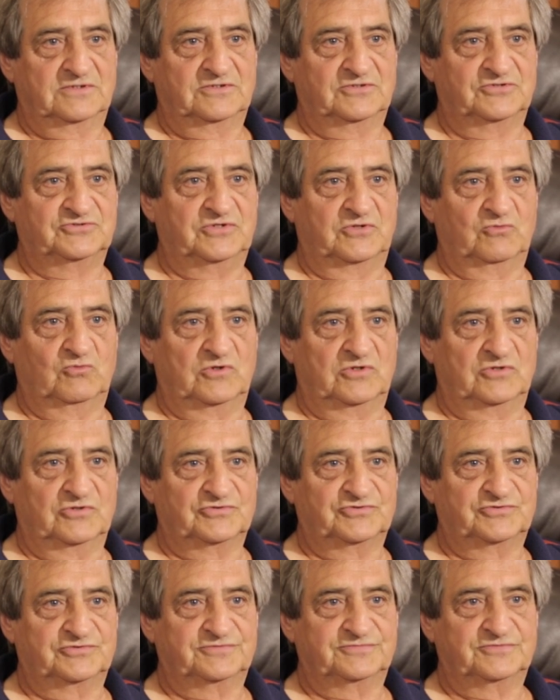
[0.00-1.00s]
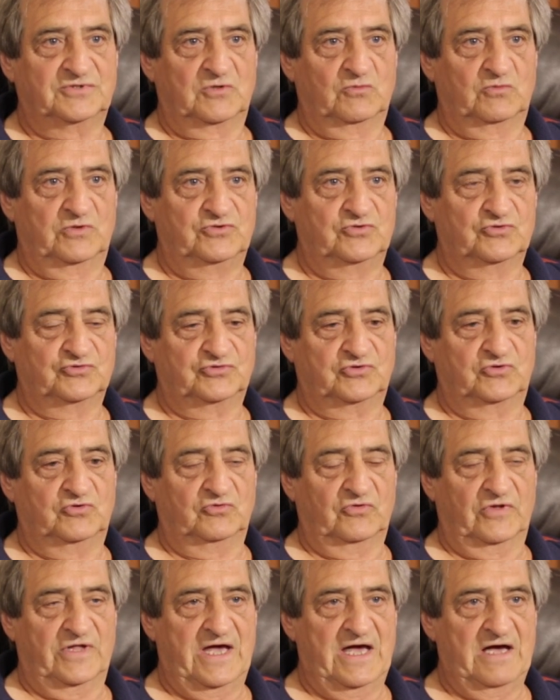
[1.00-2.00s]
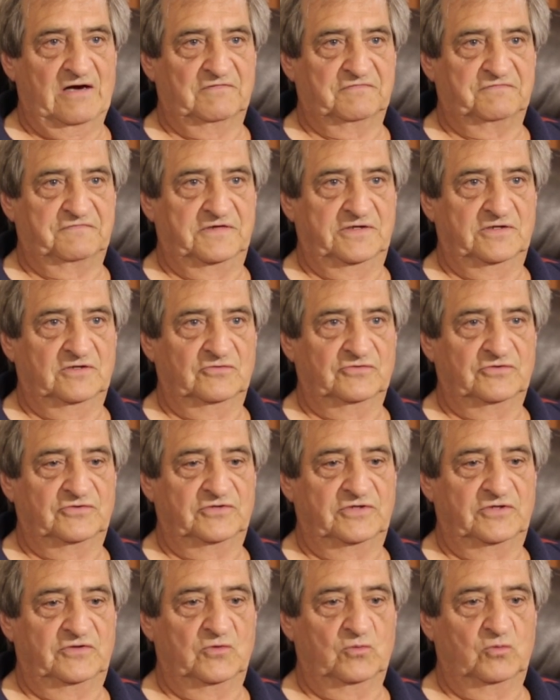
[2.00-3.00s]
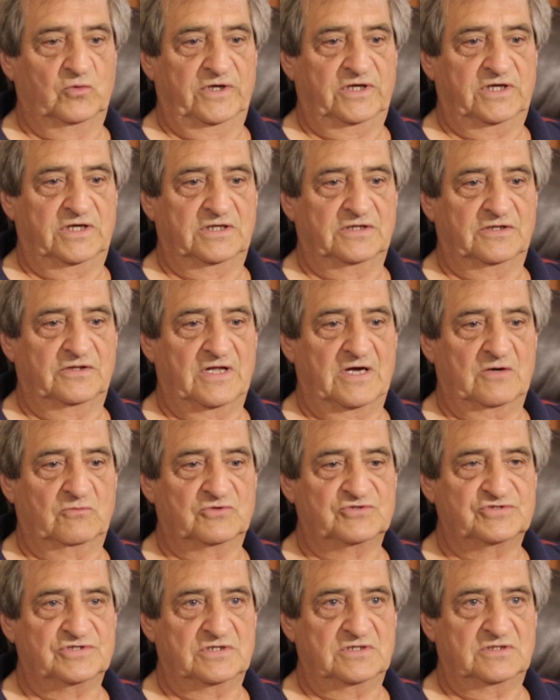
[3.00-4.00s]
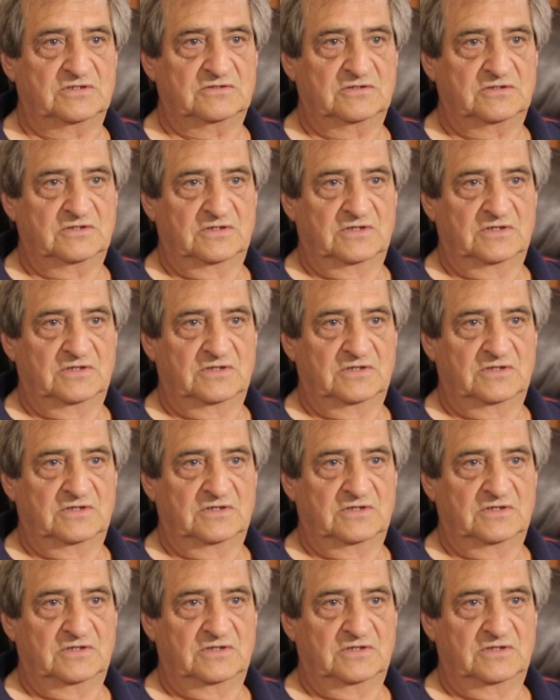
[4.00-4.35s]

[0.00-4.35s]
as it was, we just cut the outfield and did the wicket, and that was it.